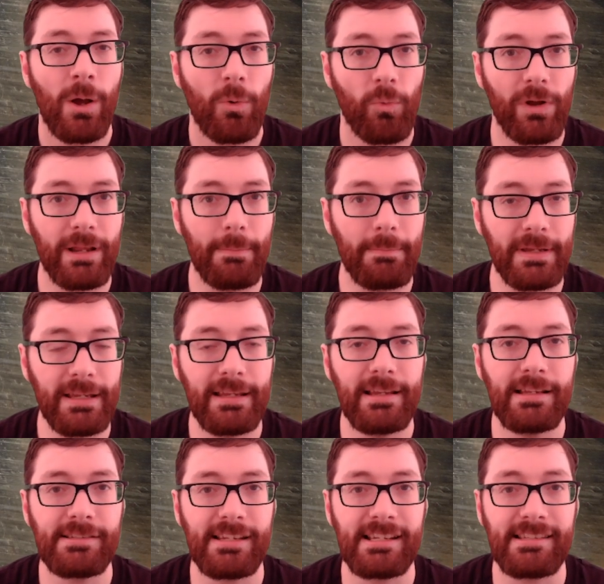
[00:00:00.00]
What it
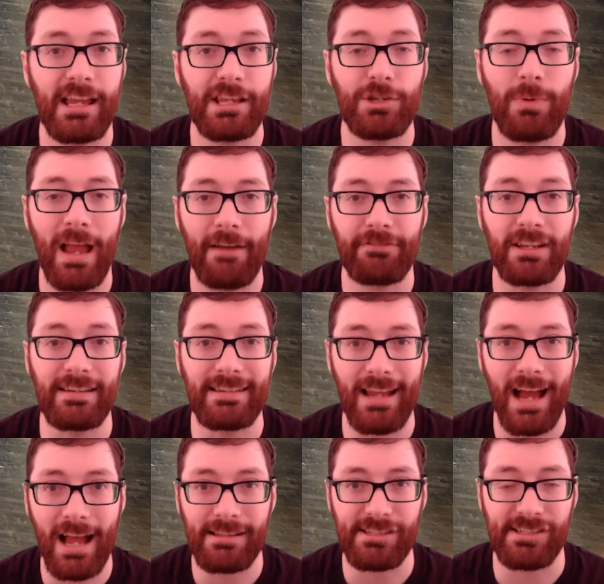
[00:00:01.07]
means is that you have to
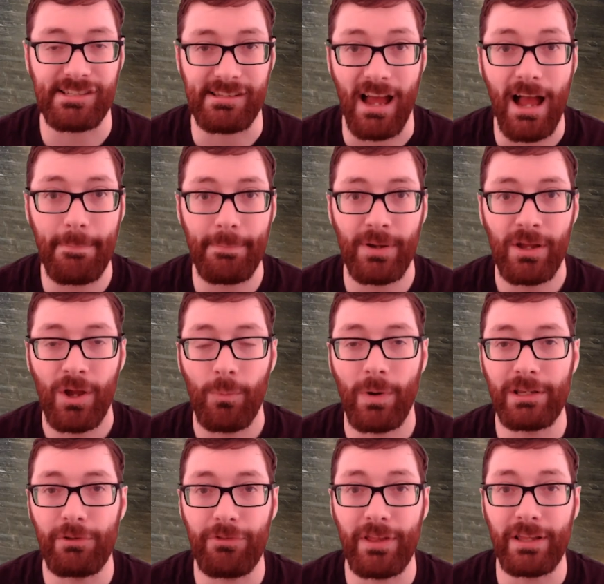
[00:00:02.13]
not stop
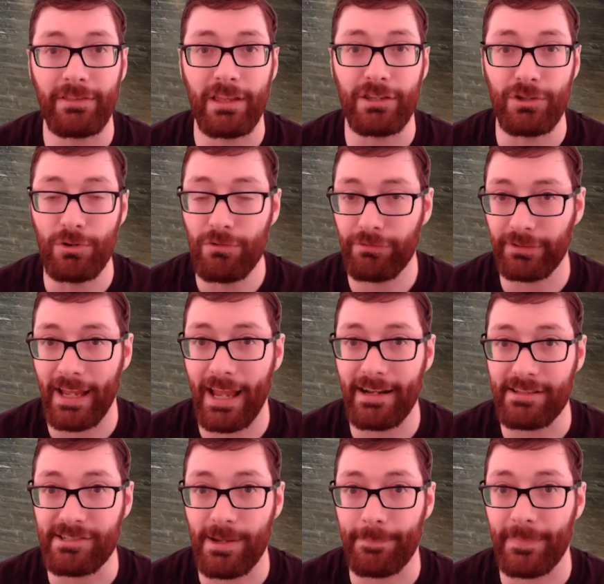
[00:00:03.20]
when you think that you've
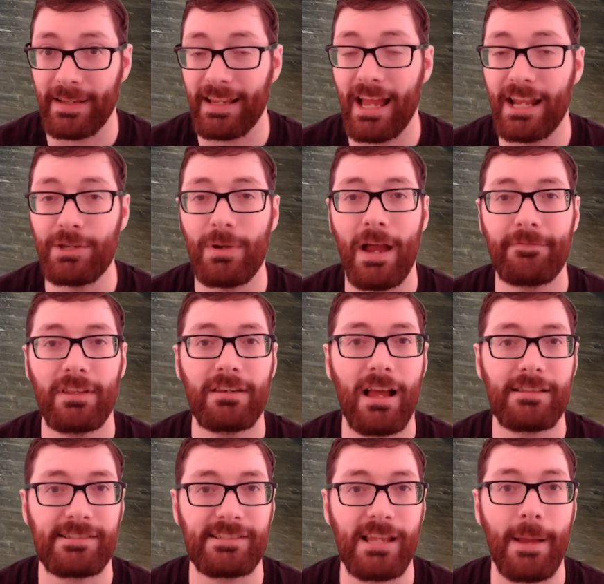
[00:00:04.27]
landed something, and you have to
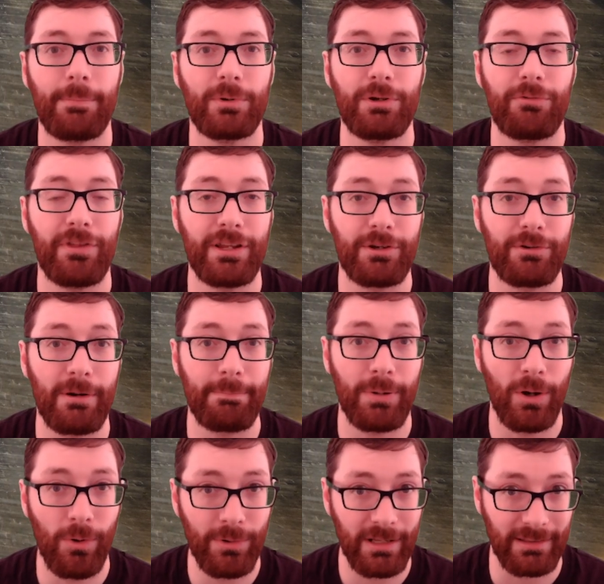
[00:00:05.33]
not stop when you think your
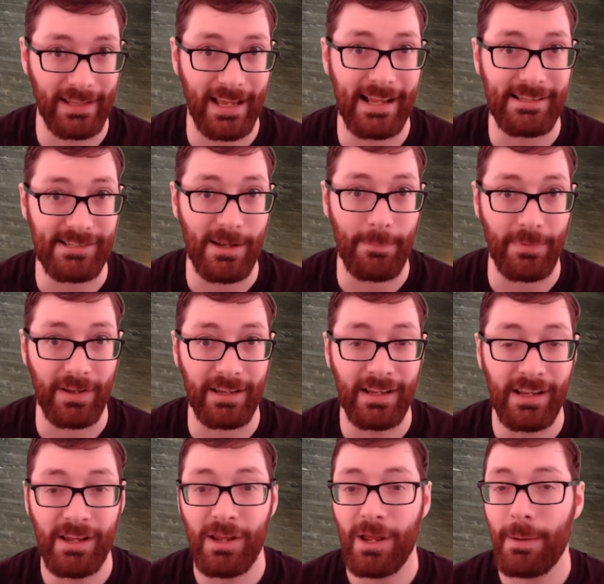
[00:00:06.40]
opponent lands something,
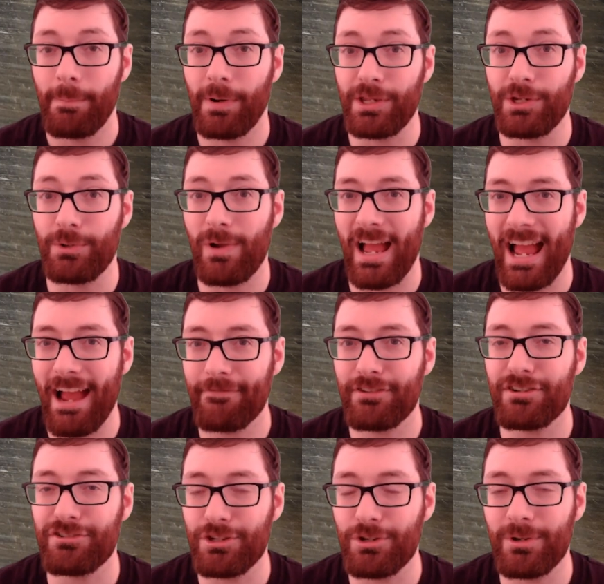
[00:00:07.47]
but you have
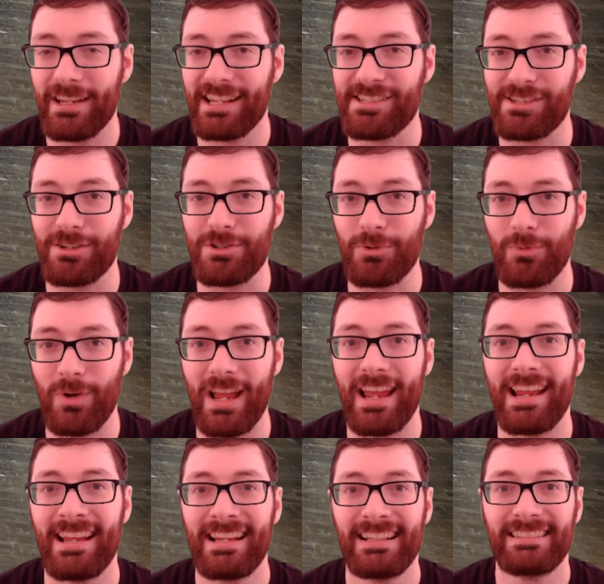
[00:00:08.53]
to do it in such a
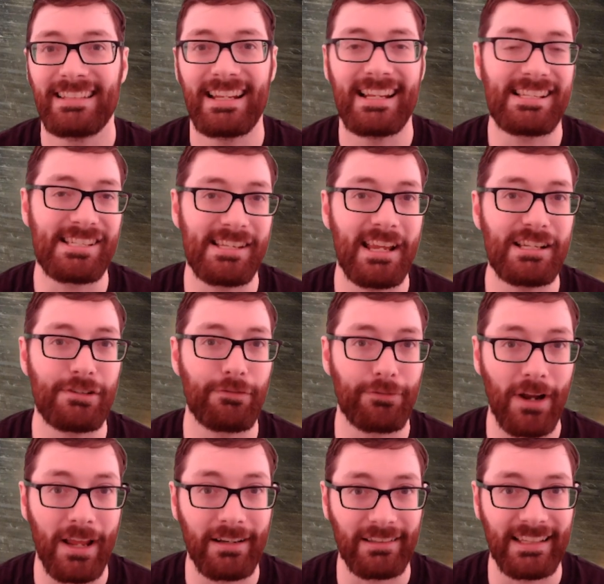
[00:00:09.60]
way that it stays
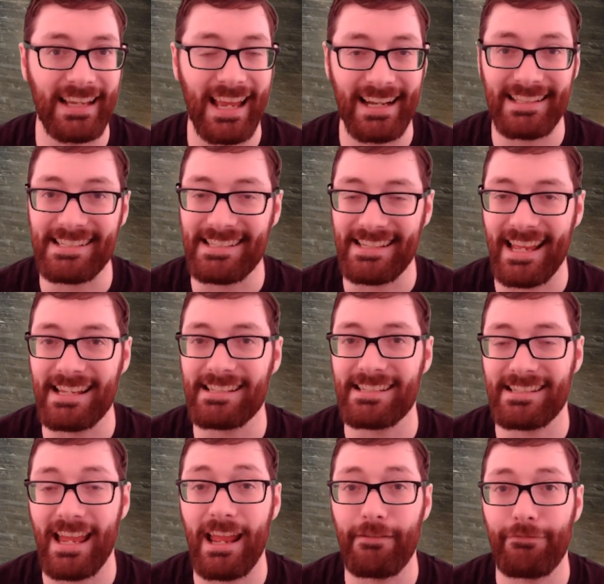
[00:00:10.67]
friendly and it stays
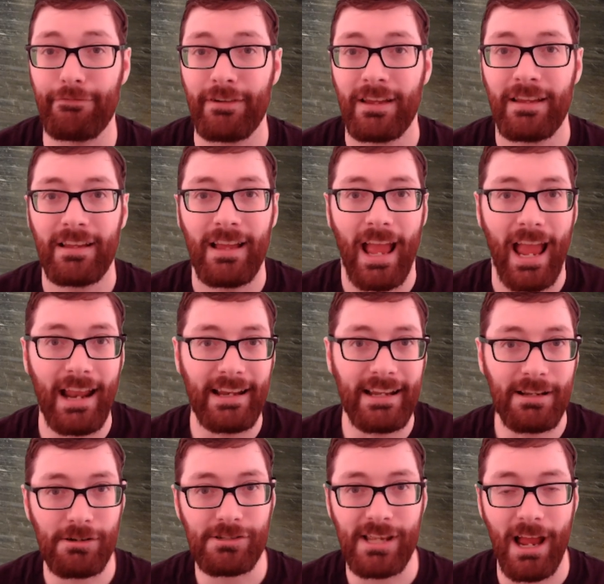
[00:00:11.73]
safe. And
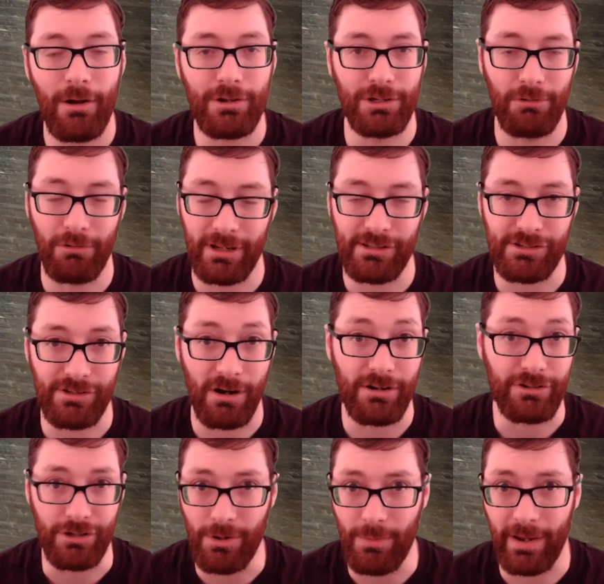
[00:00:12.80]
here's how you can
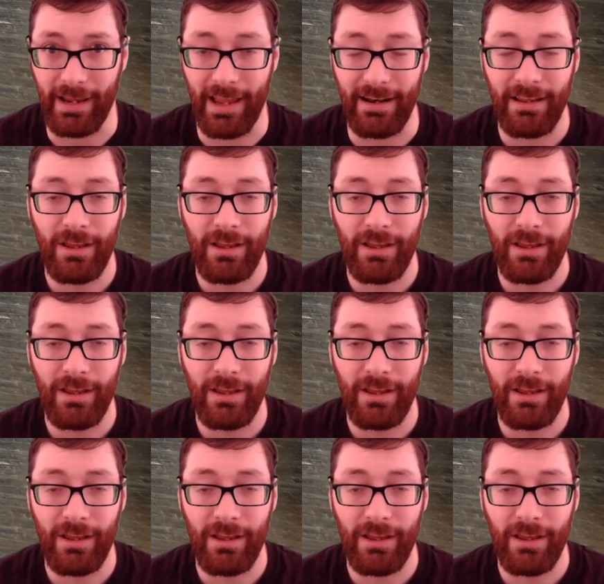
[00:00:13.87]
start doing it.